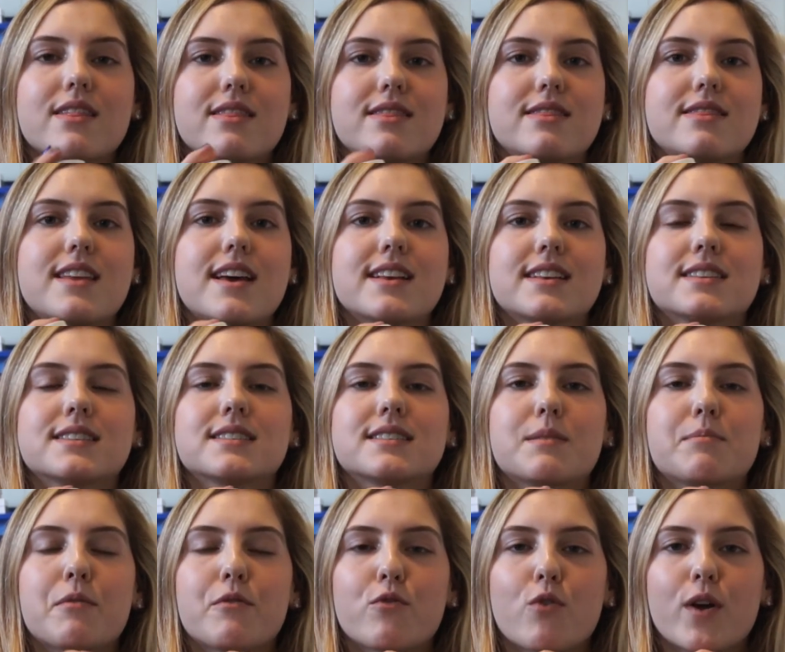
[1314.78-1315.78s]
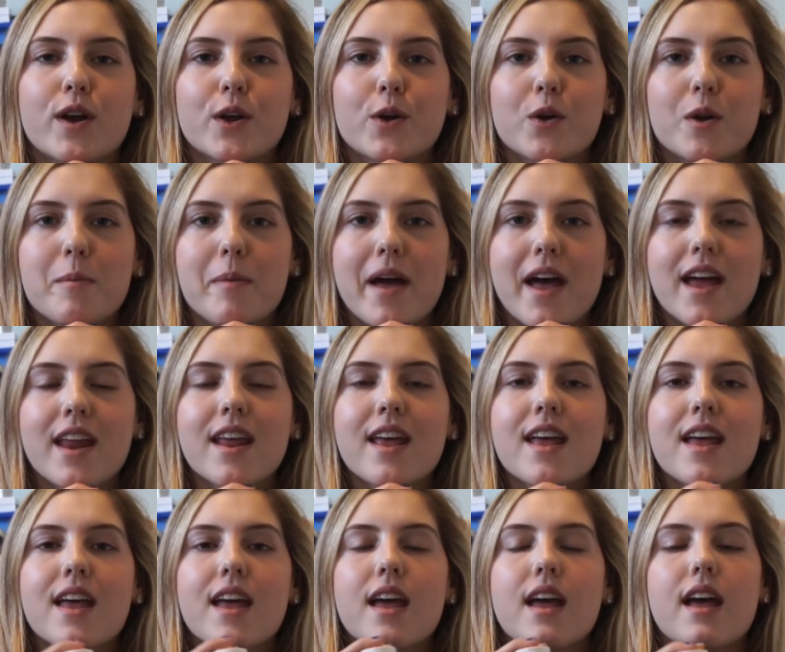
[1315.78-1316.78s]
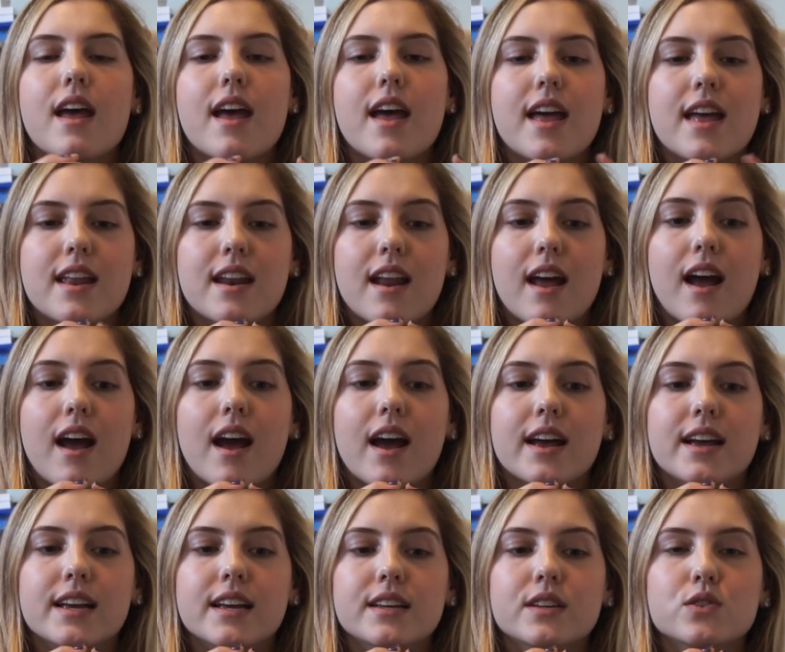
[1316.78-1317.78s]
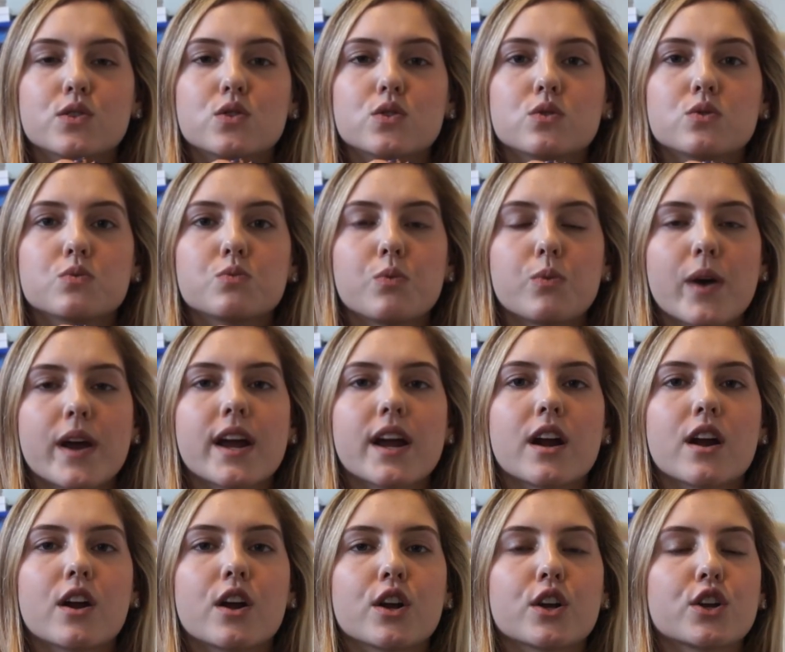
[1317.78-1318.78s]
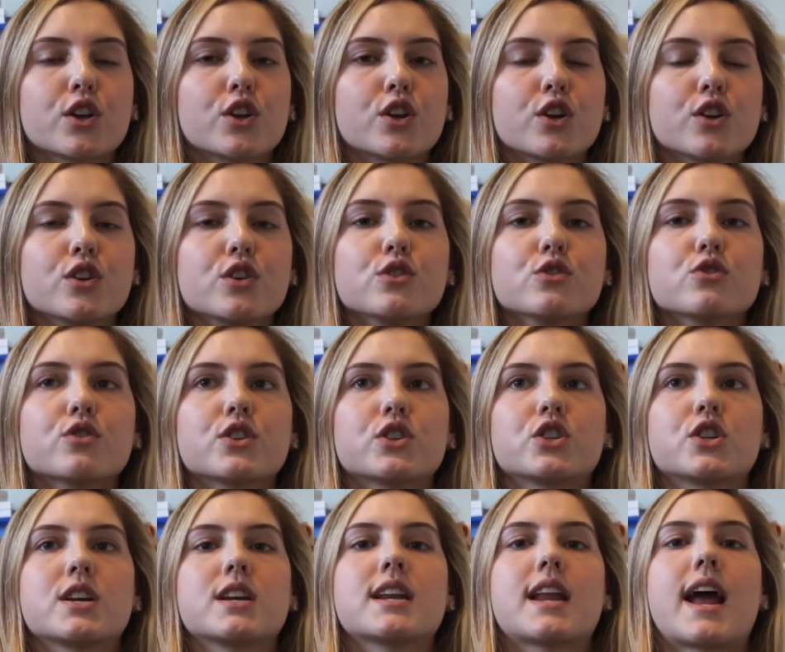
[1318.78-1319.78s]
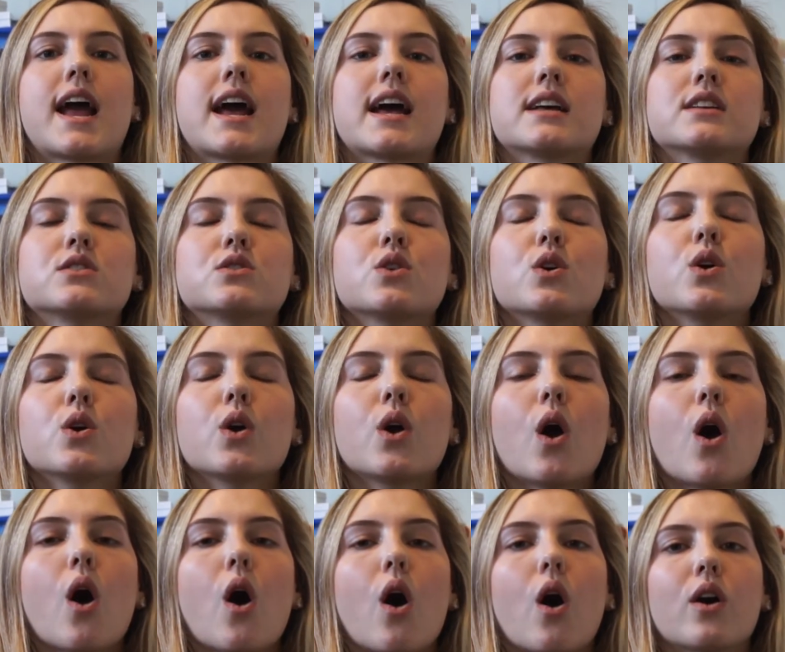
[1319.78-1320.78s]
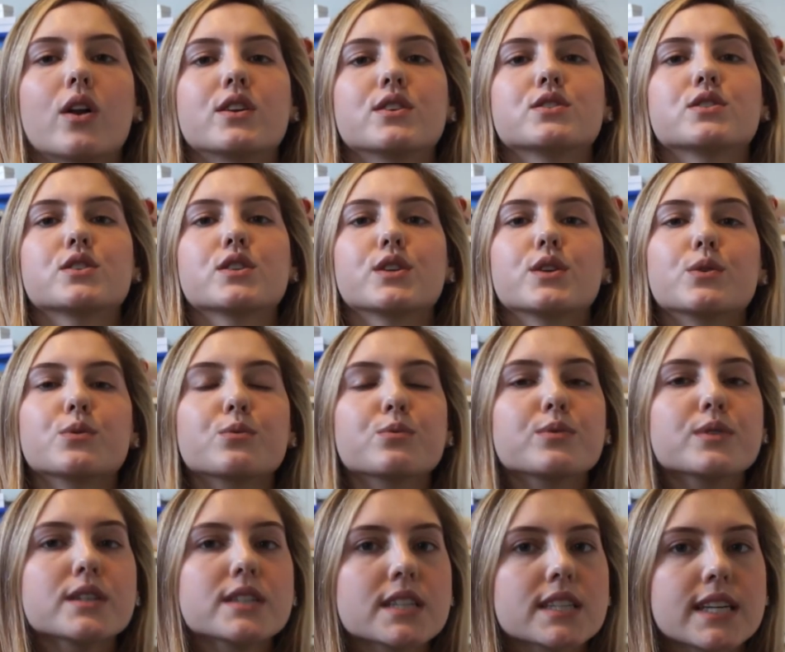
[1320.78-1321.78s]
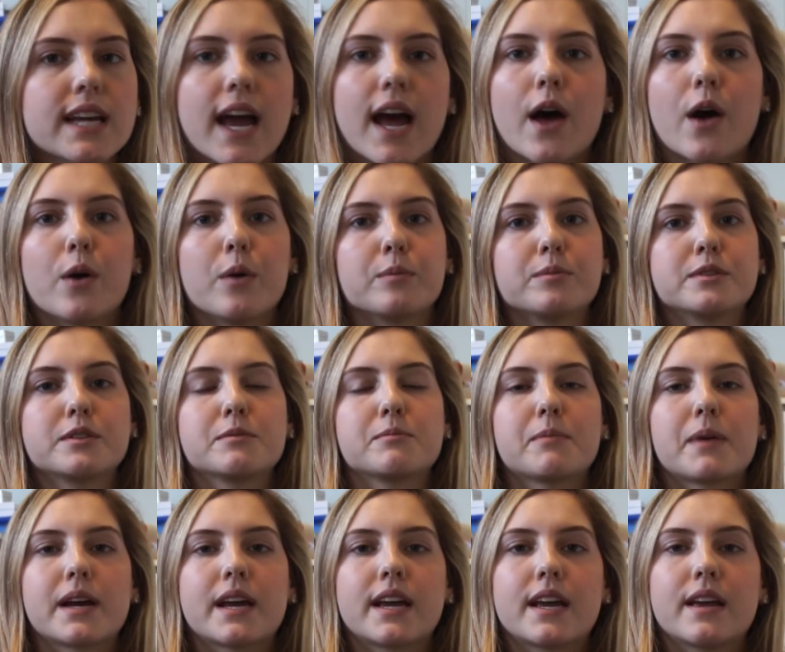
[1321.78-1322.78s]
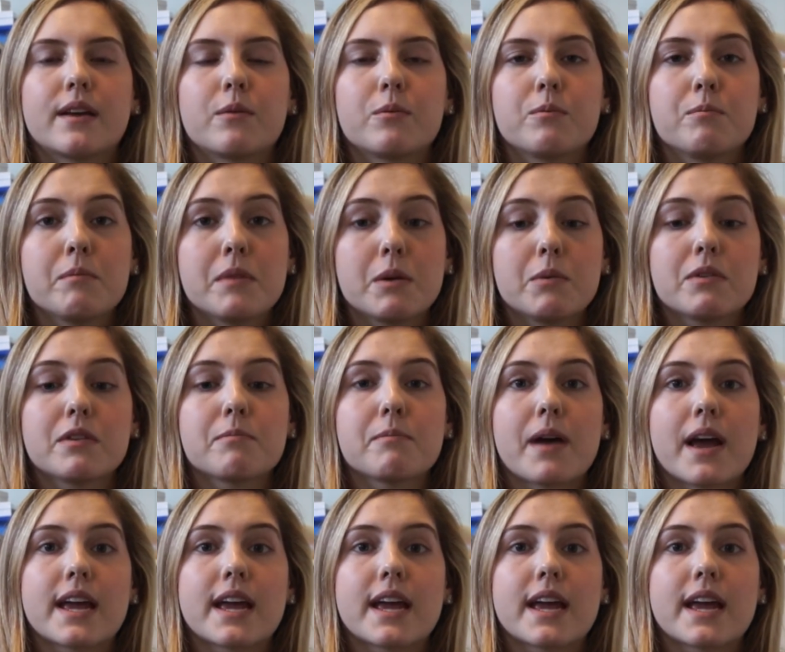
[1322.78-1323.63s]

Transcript: this before I go to bed. And I swear Cured Nutrition has honestly really helped me with my